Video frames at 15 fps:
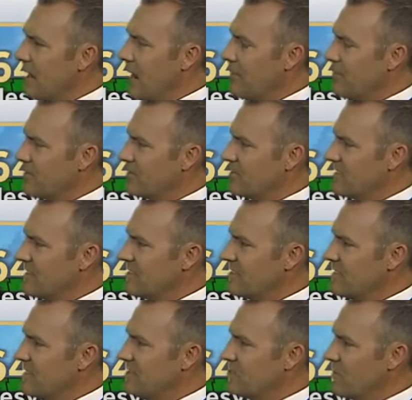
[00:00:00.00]
upper
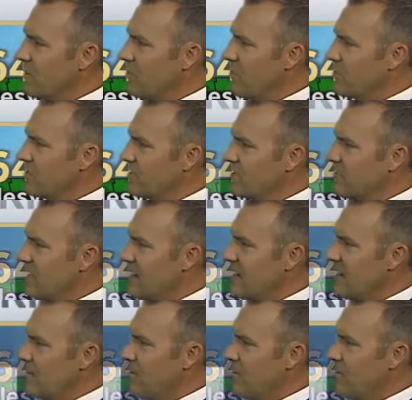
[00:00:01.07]
60s with a mostly sunny to